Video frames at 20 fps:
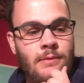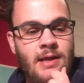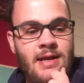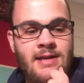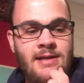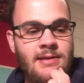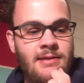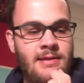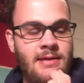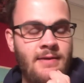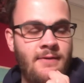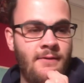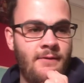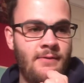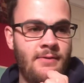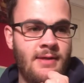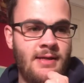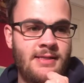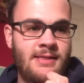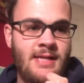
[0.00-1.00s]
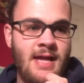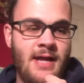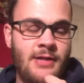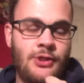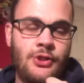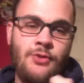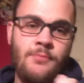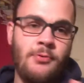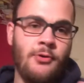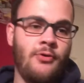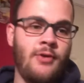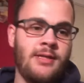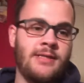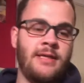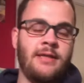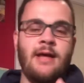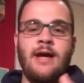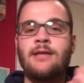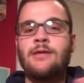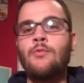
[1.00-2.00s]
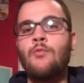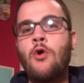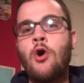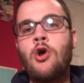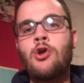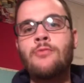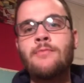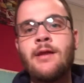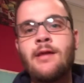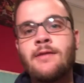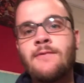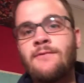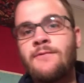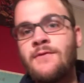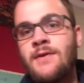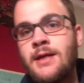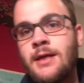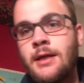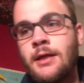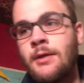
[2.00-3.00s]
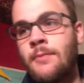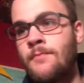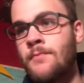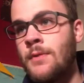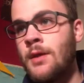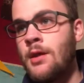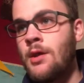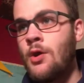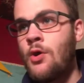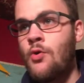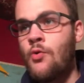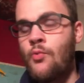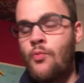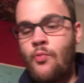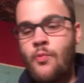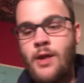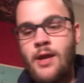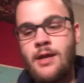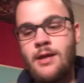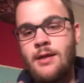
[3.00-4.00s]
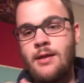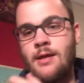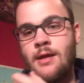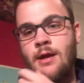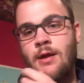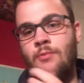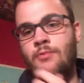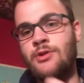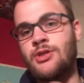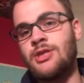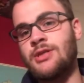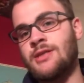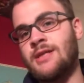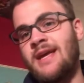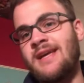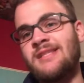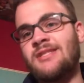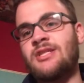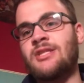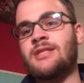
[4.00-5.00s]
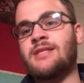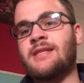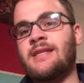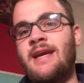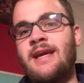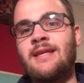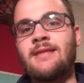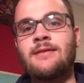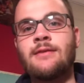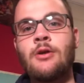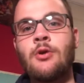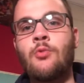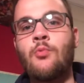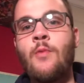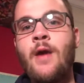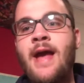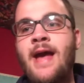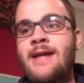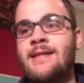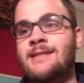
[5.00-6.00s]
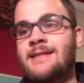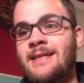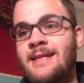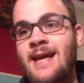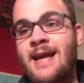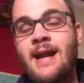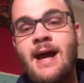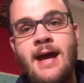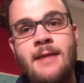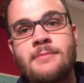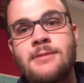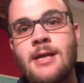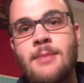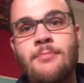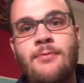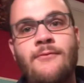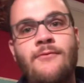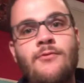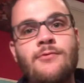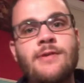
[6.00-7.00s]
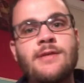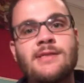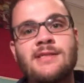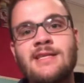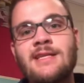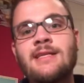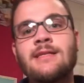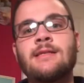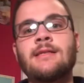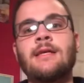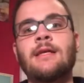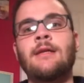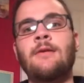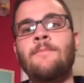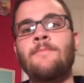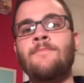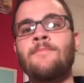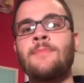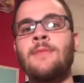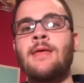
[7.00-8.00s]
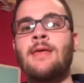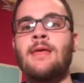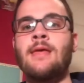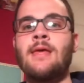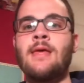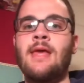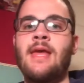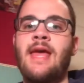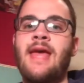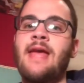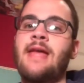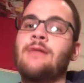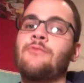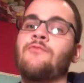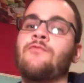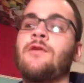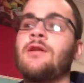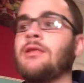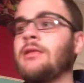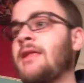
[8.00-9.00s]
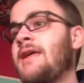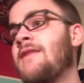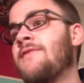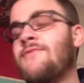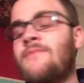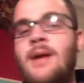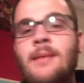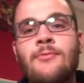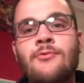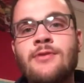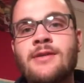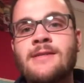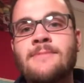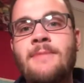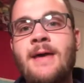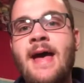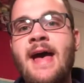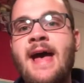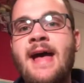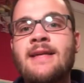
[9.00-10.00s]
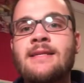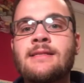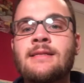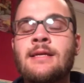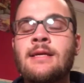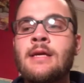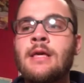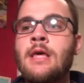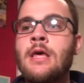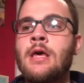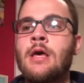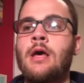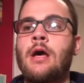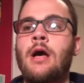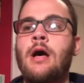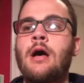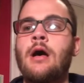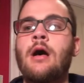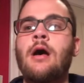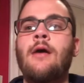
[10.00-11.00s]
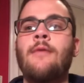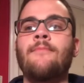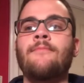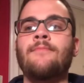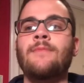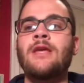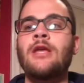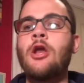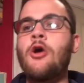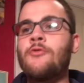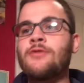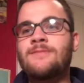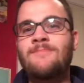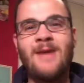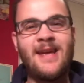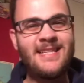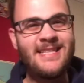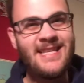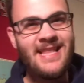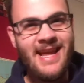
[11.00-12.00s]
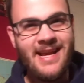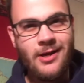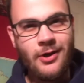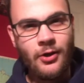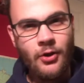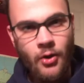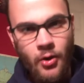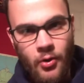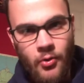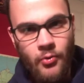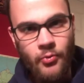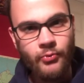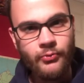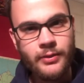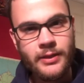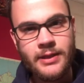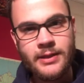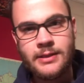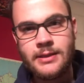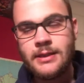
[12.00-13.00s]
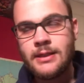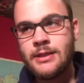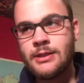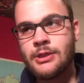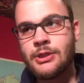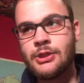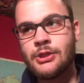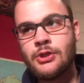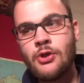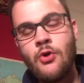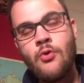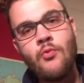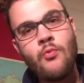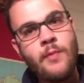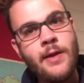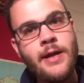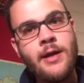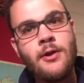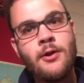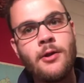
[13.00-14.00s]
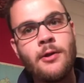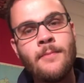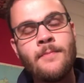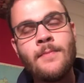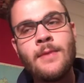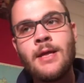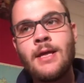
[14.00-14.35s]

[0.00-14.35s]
anything that's not super crazy, like the watermelon feed, which is like just like their way to get hyped up before the season and relive memories past. You know, it's basically like a cult. It's so weird.